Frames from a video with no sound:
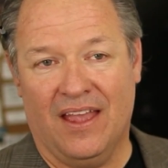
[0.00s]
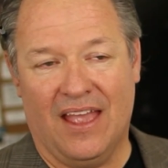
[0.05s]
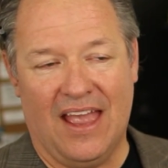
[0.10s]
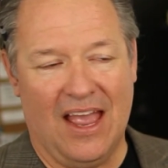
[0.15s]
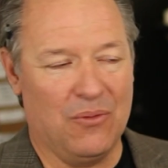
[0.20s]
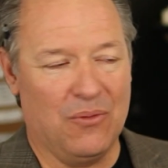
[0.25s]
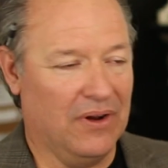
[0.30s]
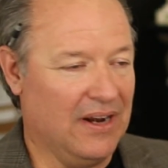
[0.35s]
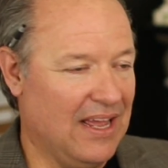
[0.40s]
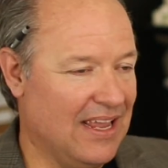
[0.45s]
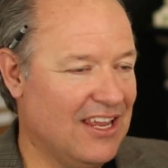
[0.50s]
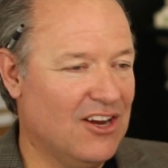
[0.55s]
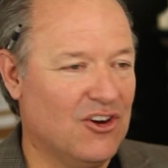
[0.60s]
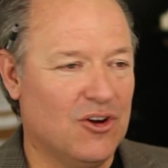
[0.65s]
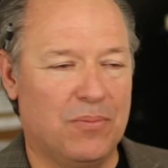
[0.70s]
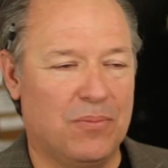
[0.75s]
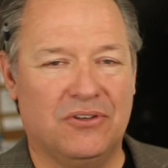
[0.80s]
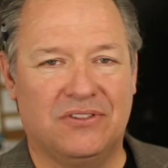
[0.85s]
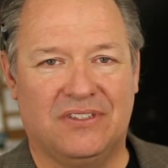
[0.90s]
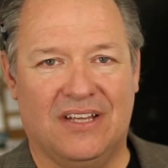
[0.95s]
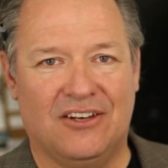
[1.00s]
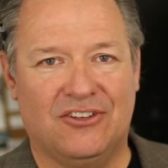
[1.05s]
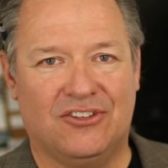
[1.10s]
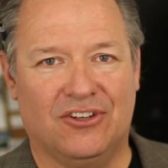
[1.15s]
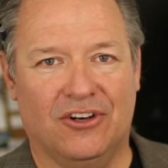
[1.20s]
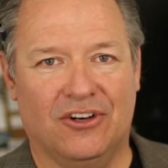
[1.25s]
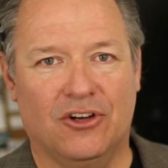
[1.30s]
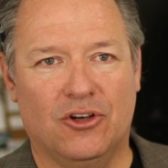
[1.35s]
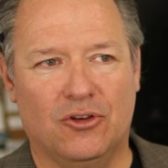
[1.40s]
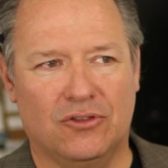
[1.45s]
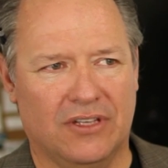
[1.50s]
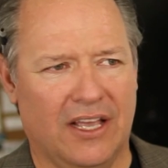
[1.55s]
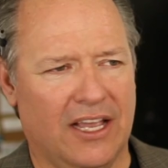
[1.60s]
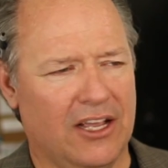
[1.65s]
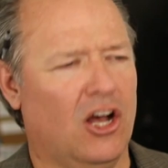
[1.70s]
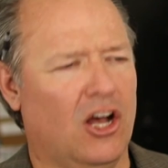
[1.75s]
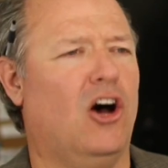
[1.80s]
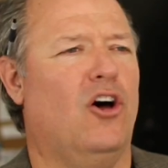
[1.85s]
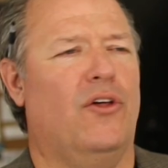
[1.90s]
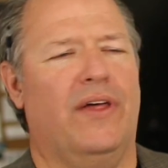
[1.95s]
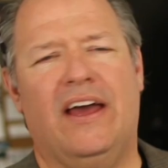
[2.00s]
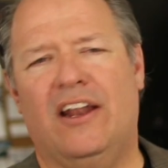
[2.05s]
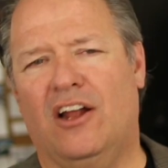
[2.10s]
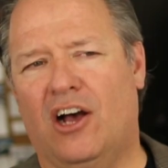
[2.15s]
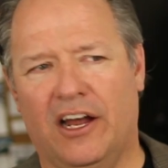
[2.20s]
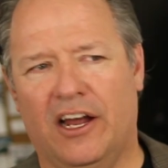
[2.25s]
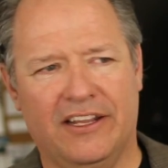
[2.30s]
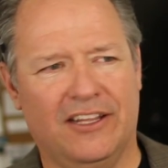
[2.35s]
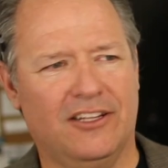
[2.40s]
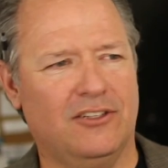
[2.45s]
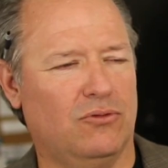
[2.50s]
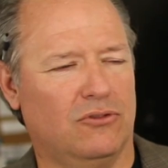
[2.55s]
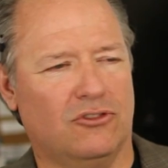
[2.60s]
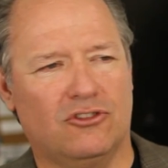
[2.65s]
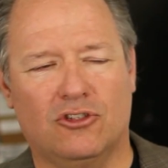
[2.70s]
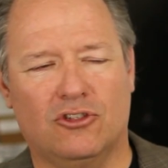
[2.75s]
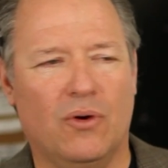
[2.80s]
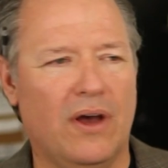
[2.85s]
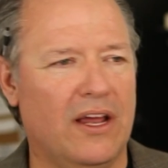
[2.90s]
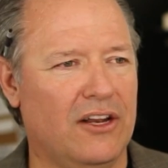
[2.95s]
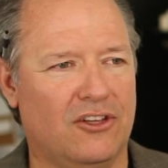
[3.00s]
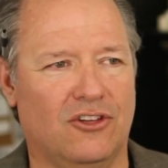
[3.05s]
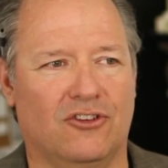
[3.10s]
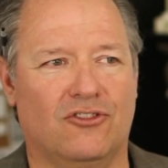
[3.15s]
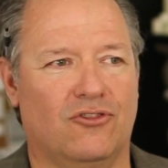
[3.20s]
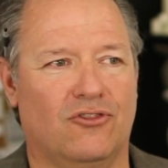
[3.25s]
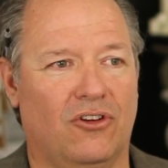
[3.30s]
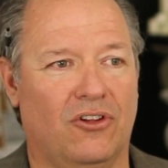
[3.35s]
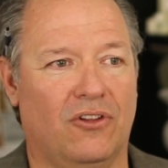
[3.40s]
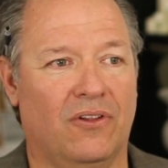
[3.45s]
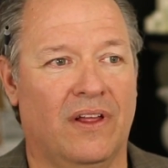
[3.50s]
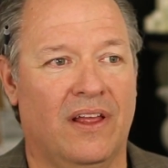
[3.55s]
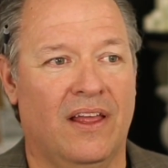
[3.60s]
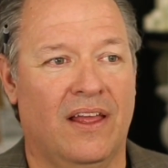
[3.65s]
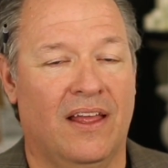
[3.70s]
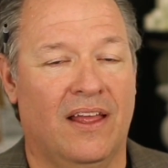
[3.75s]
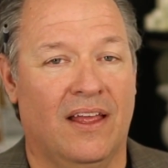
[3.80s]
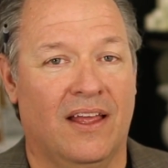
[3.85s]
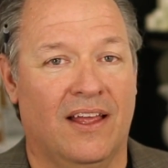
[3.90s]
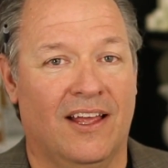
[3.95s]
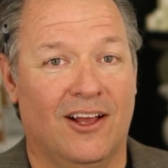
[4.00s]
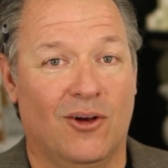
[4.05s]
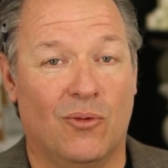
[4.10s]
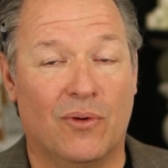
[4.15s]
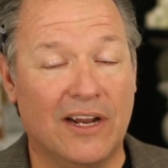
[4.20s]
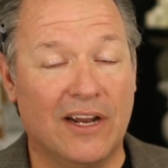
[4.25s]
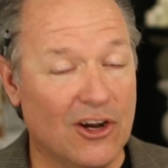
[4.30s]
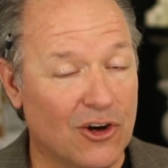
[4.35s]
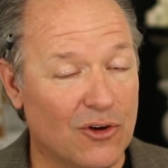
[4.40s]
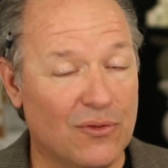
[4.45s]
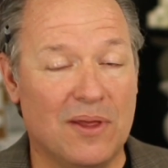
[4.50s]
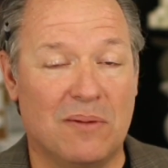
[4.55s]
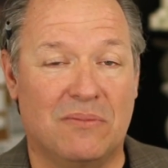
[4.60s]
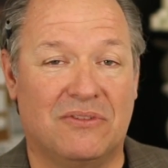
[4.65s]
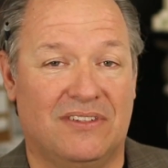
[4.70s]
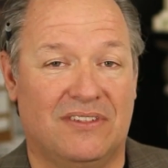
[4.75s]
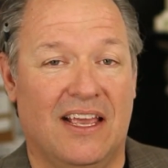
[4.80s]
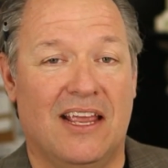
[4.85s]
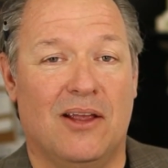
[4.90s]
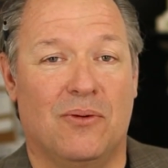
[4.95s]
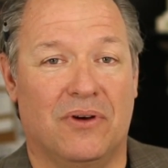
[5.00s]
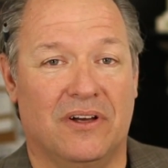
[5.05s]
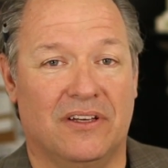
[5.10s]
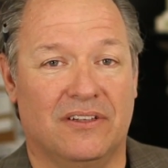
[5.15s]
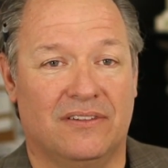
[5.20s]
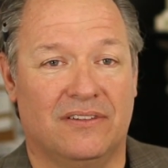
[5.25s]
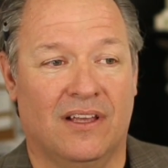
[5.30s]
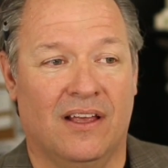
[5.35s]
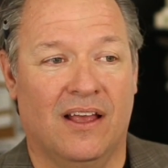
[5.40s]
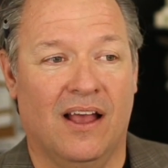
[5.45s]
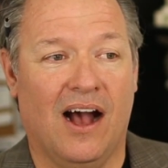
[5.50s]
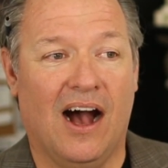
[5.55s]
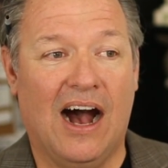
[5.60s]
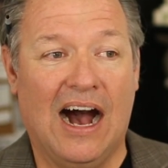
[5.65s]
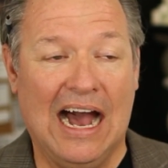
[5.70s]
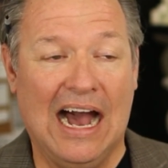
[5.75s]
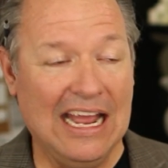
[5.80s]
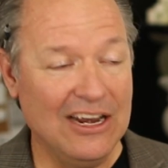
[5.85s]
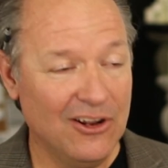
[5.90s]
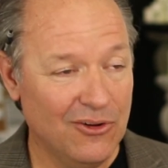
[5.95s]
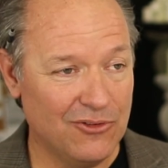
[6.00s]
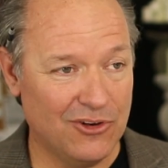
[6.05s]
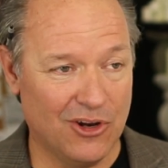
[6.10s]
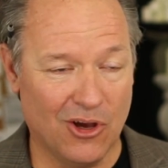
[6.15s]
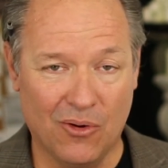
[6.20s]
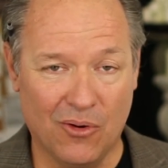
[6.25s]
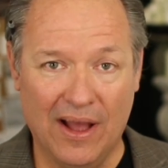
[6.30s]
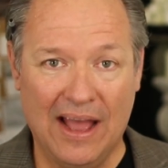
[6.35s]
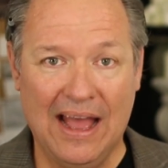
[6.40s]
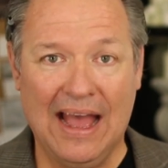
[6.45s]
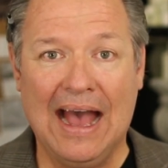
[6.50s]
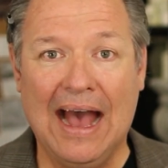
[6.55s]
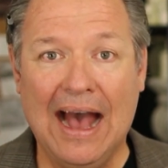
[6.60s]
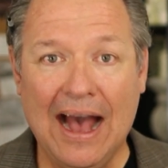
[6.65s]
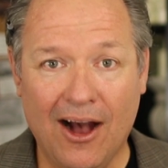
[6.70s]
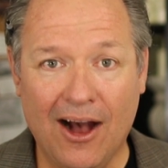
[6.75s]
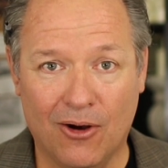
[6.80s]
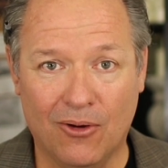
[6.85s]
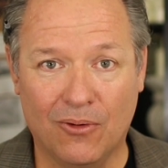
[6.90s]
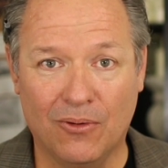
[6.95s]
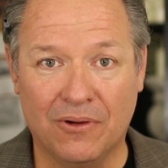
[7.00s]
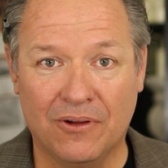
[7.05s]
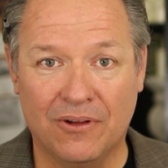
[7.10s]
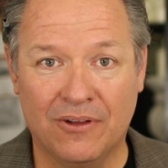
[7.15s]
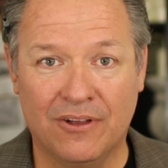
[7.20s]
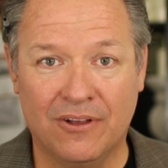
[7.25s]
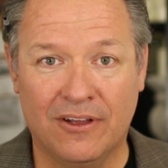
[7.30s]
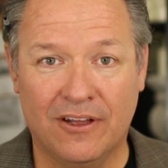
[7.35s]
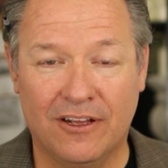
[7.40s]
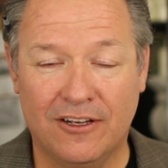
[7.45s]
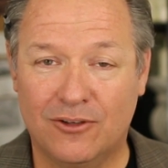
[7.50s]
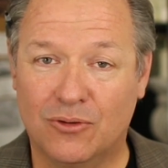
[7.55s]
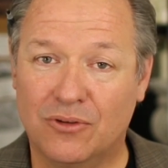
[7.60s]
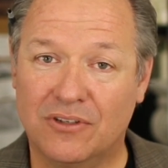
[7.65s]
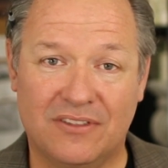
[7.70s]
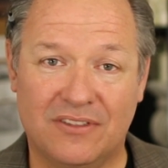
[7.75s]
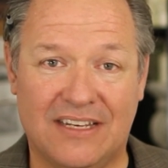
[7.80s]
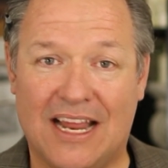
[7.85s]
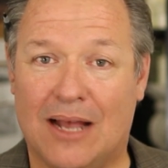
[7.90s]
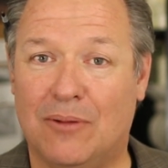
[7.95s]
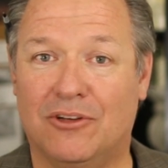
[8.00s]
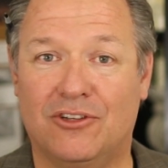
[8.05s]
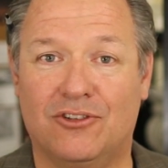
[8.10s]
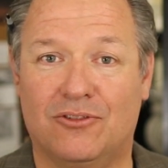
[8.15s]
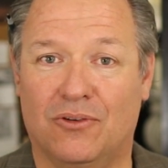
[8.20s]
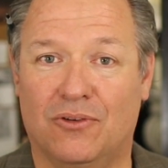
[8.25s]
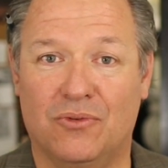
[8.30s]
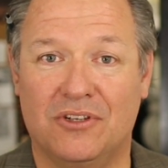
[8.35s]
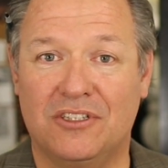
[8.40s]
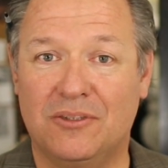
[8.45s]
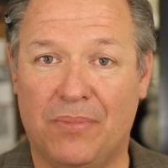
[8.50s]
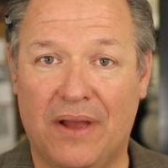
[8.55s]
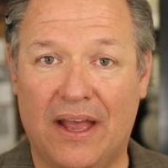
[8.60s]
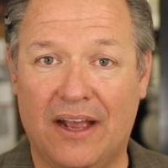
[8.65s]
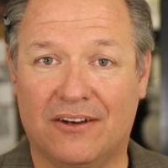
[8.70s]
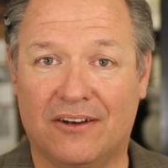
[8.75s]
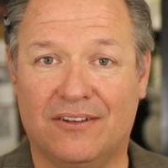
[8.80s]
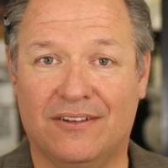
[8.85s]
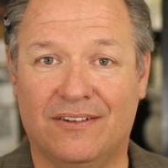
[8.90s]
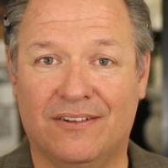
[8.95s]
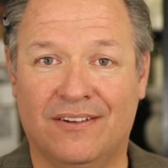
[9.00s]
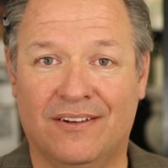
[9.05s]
And when I hear a presenter who's like, oh, that audience was so out of control, what I heard them say was, I don't know how to establish respect.